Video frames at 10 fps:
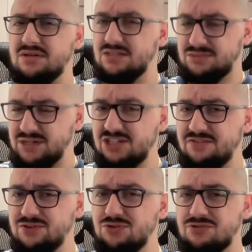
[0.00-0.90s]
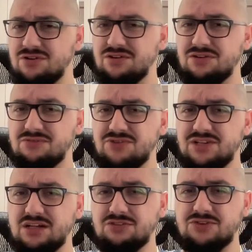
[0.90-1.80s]
Especially if you're a
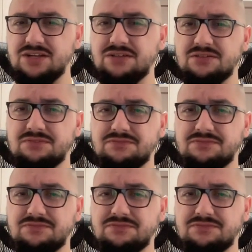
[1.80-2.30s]
retail trader.